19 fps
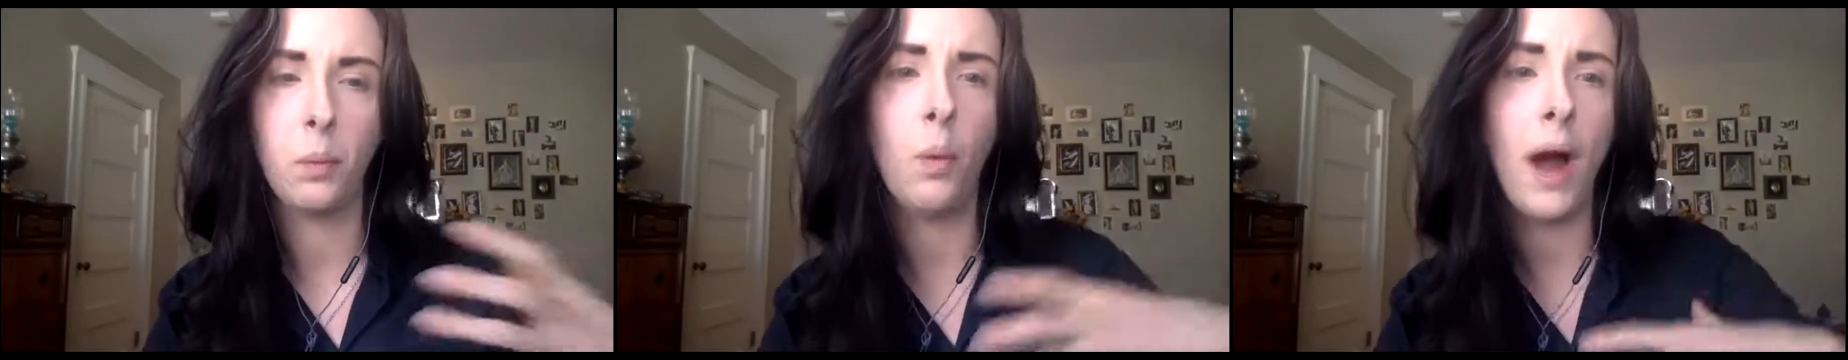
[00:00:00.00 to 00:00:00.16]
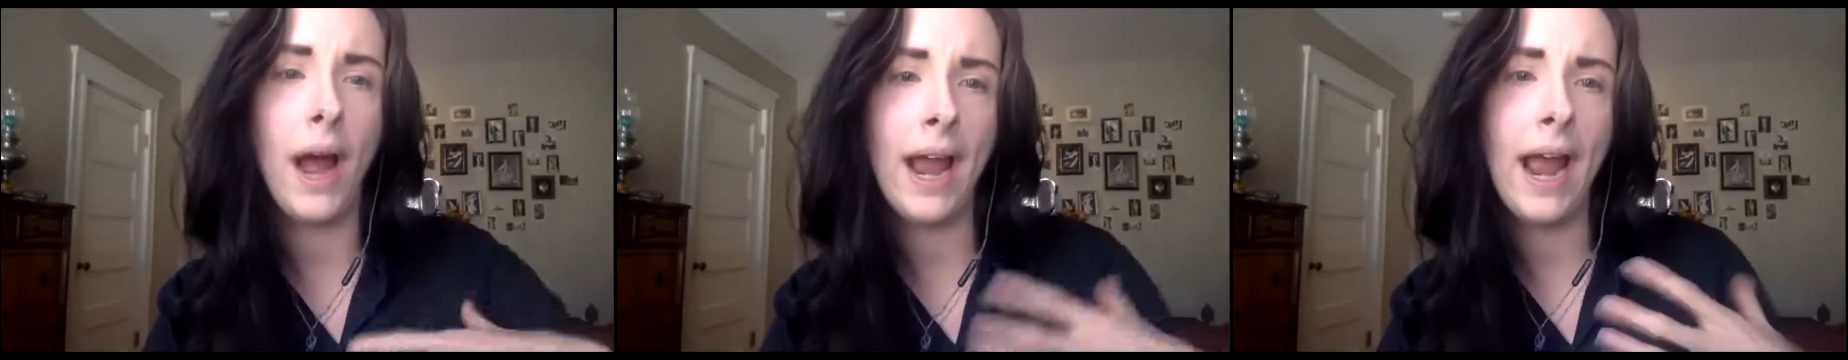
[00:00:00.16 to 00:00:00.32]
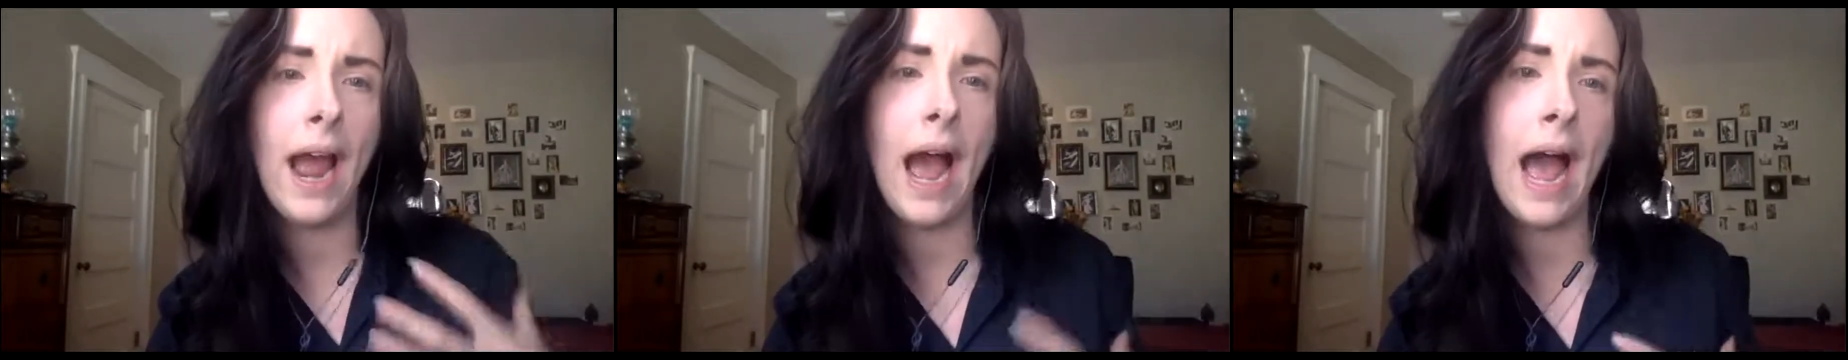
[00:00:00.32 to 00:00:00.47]

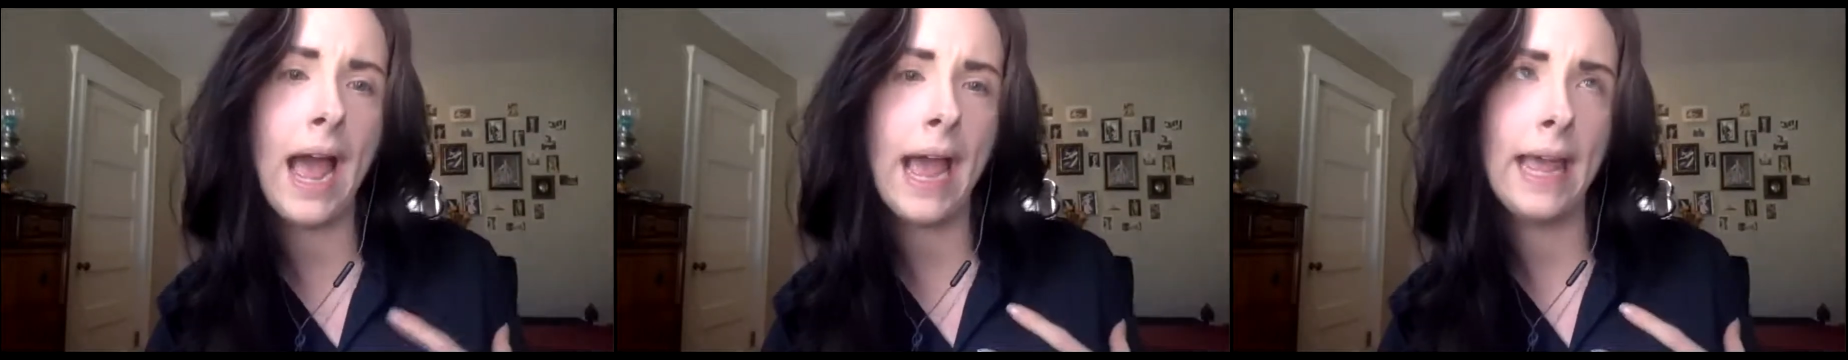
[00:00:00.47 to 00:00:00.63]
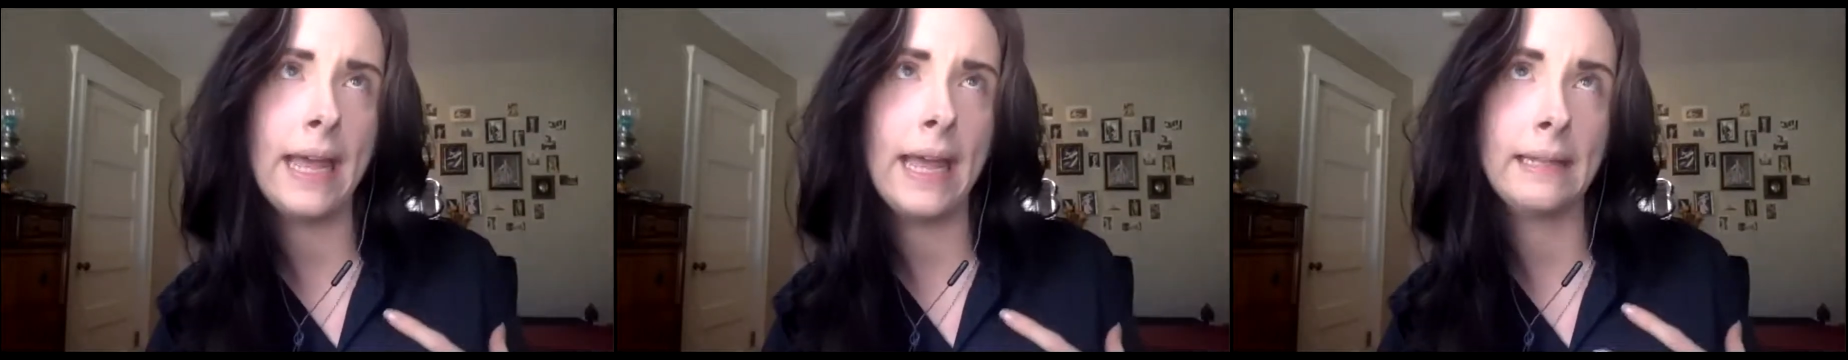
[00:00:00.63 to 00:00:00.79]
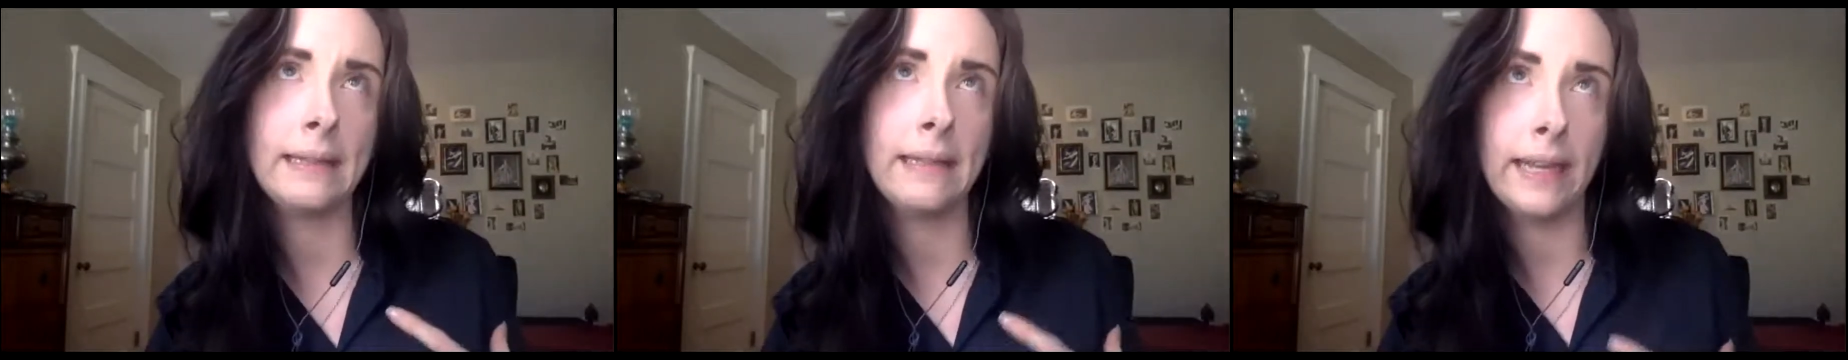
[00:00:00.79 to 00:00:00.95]
Why
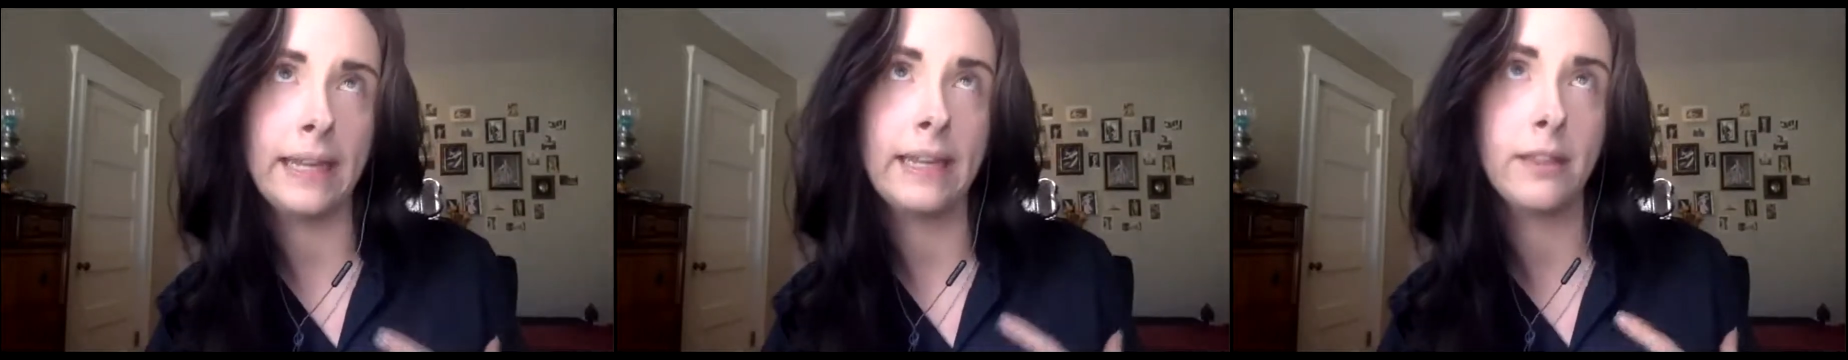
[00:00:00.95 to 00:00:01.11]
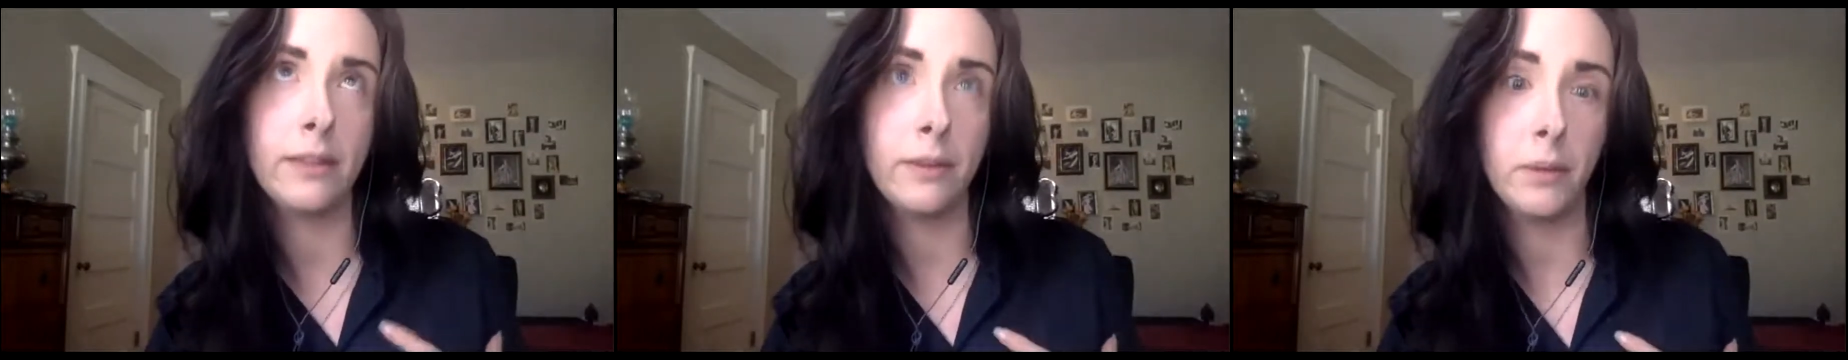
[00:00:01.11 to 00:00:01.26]
I like the